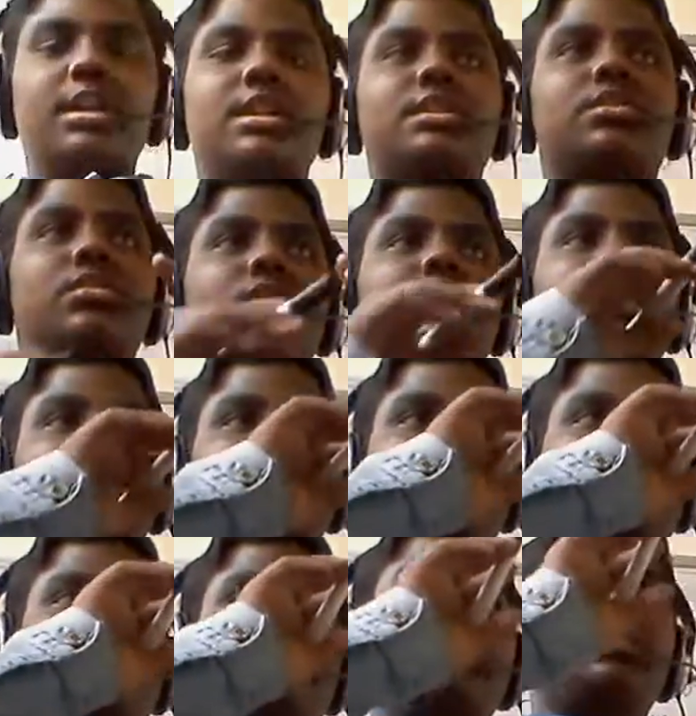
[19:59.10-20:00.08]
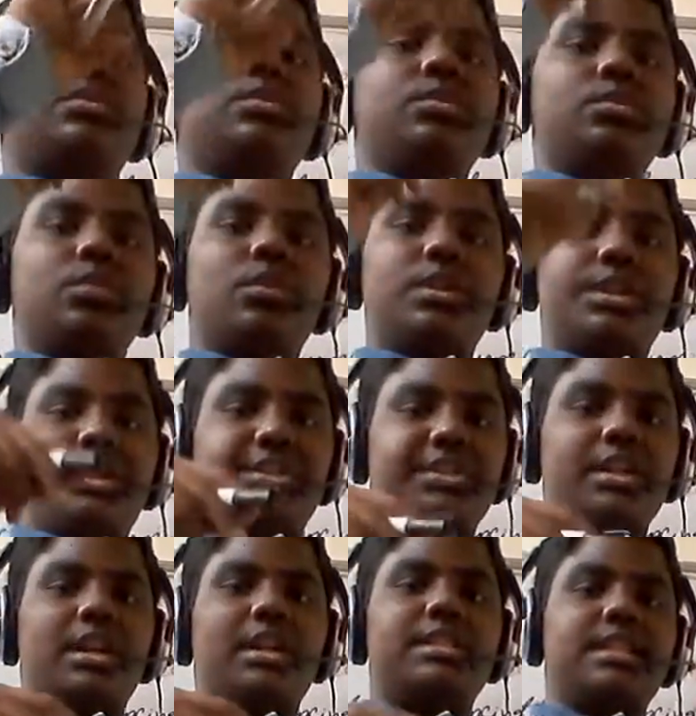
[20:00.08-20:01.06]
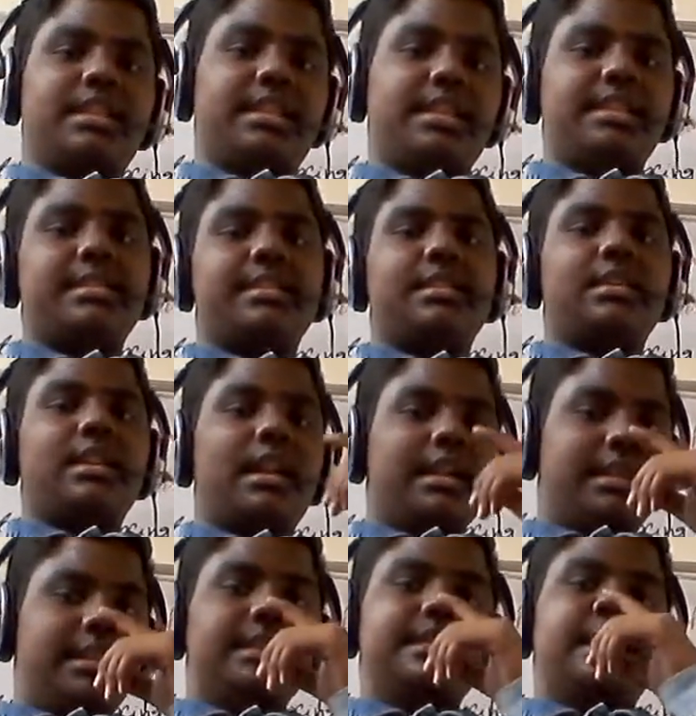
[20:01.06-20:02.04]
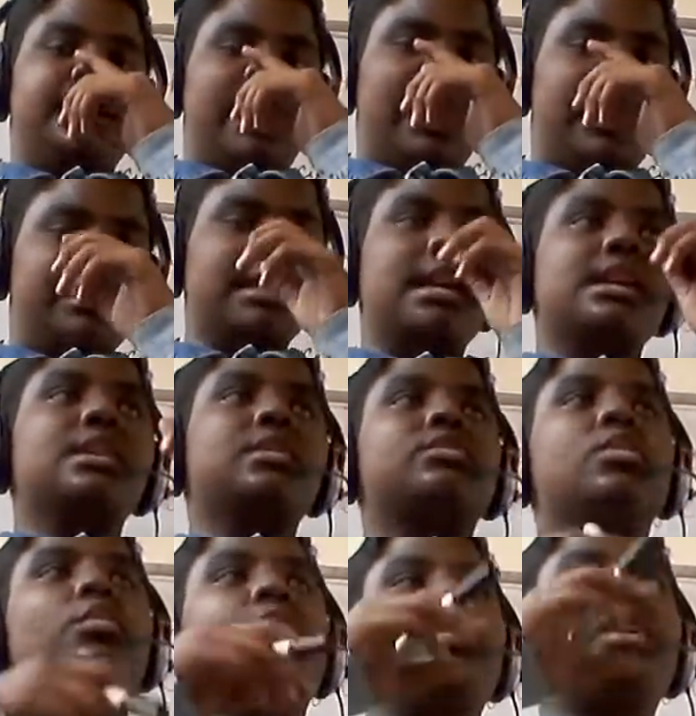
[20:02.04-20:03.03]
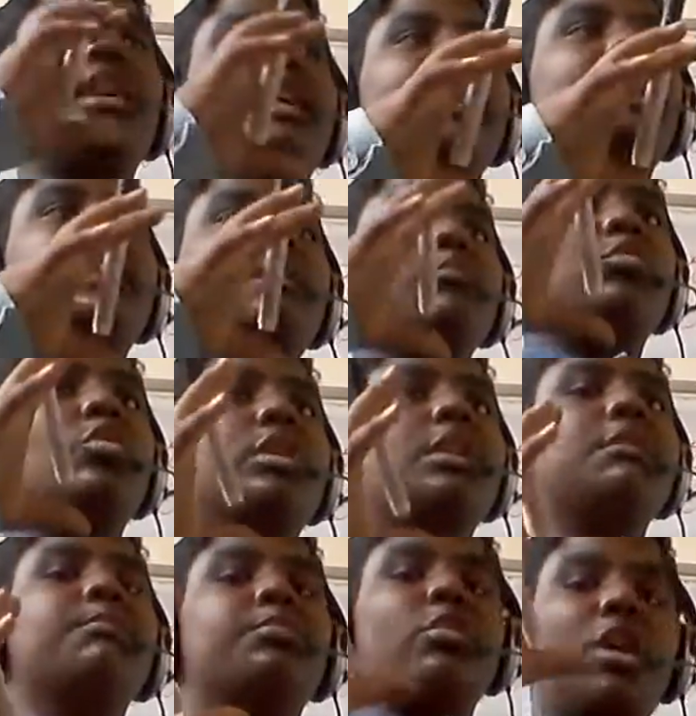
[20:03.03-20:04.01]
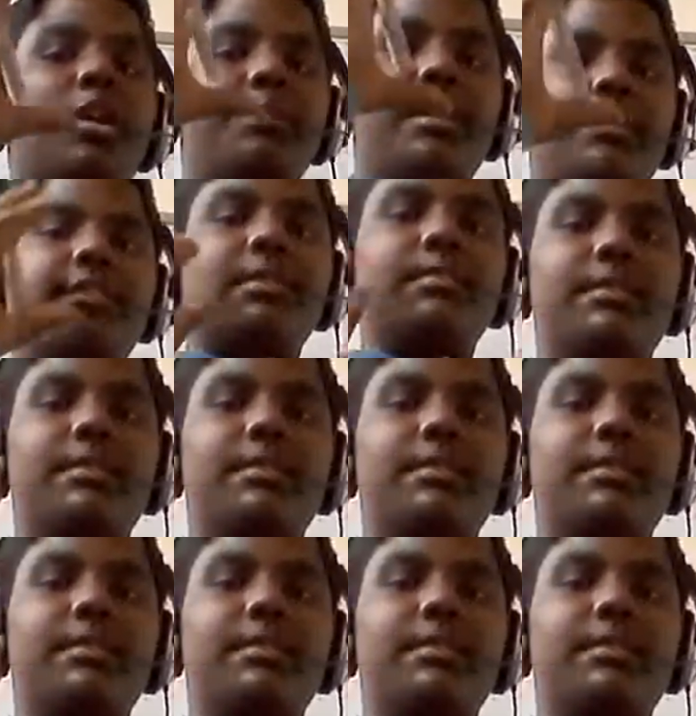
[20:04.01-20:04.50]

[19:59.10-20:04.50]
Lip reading: So it is near to Odisha, Chhattisgarh and these areas. So we get more employment from